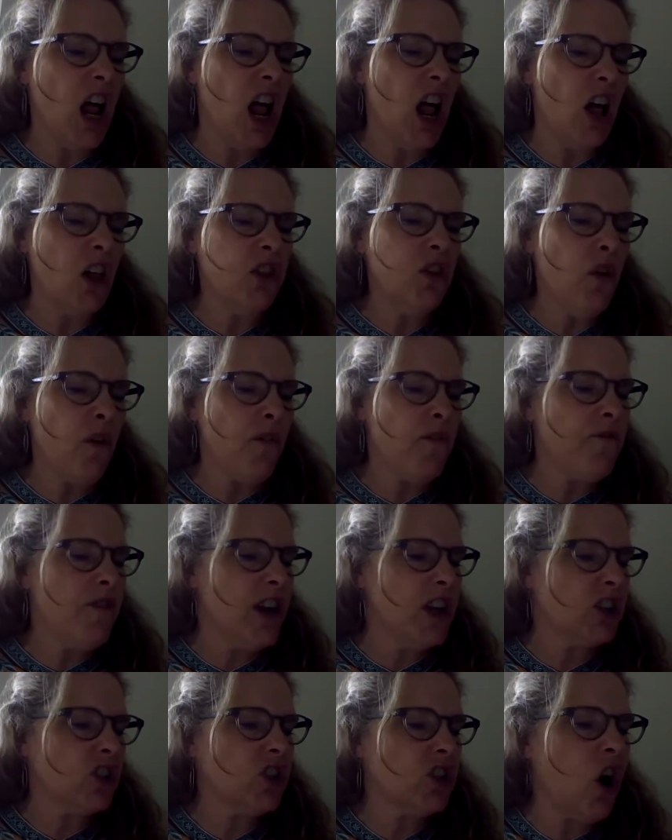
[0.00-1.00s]
other
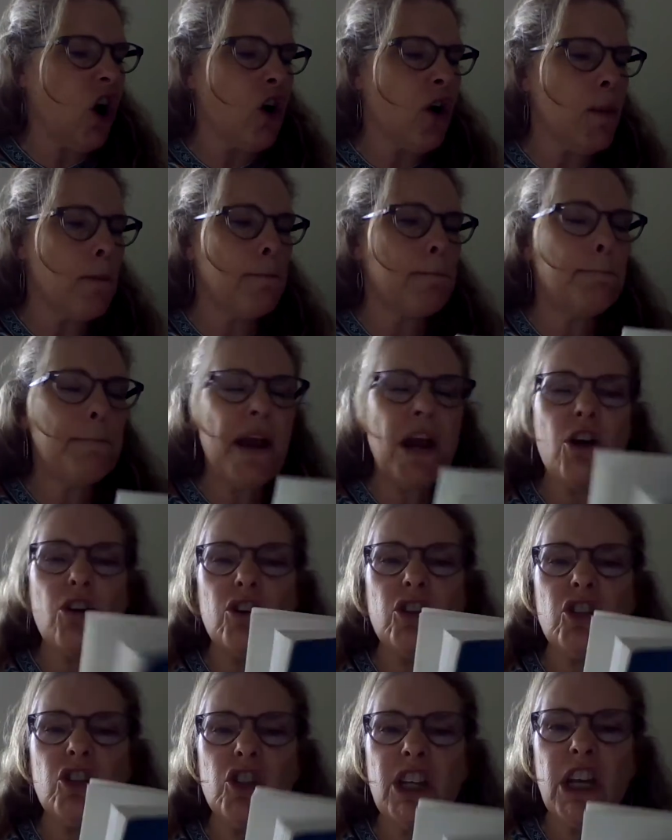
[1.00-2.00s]
fish are
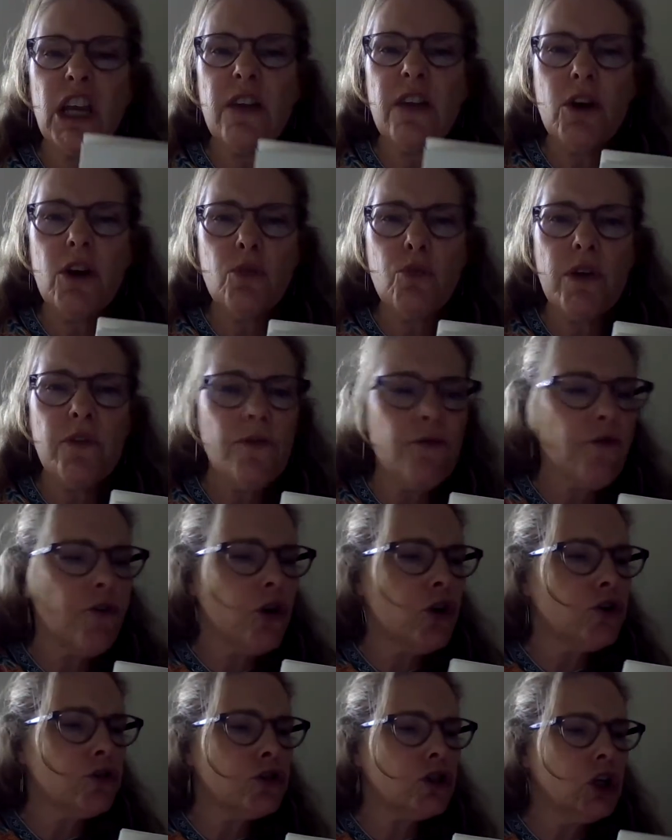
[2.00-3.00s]
embarrassed to even
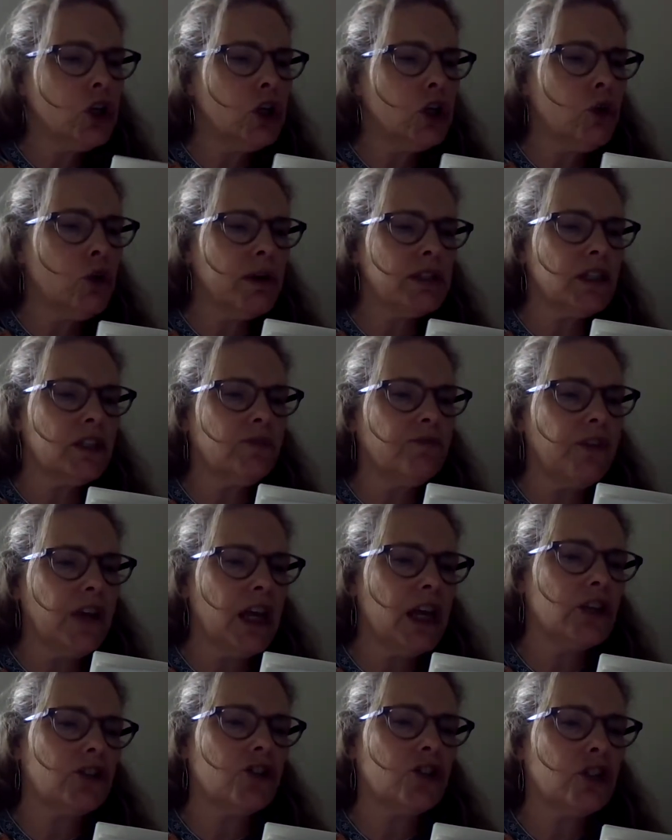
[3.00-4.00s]
refer to as
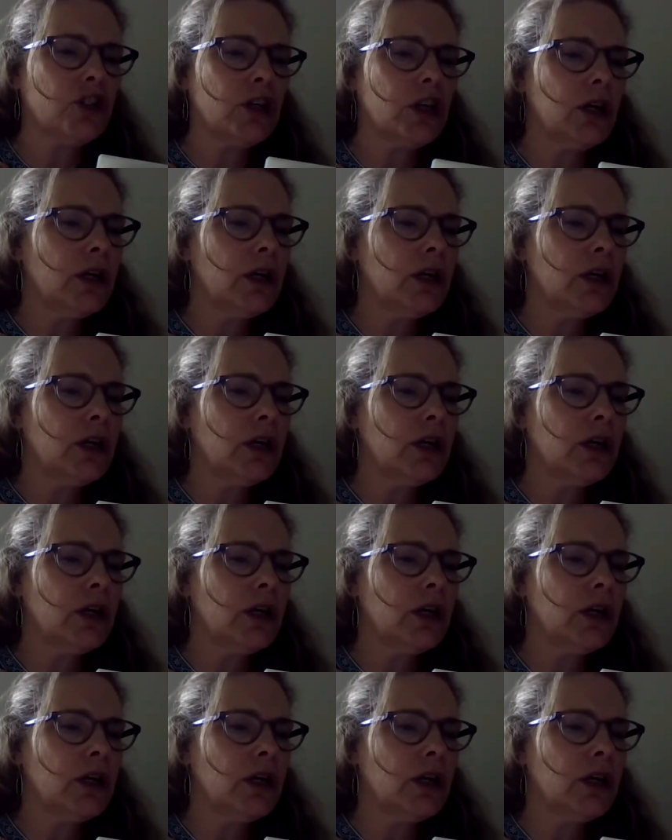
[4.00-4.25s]
fish.